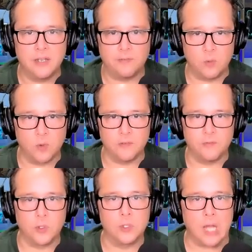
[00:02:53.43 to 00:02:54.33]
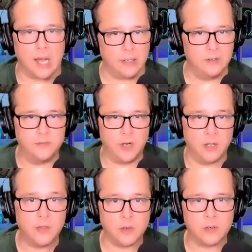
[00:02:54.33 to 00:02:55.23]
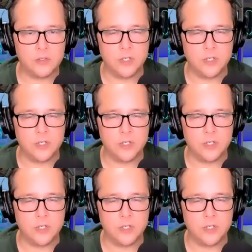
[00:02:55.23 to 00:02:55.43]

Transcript: if it weren't for a lot of other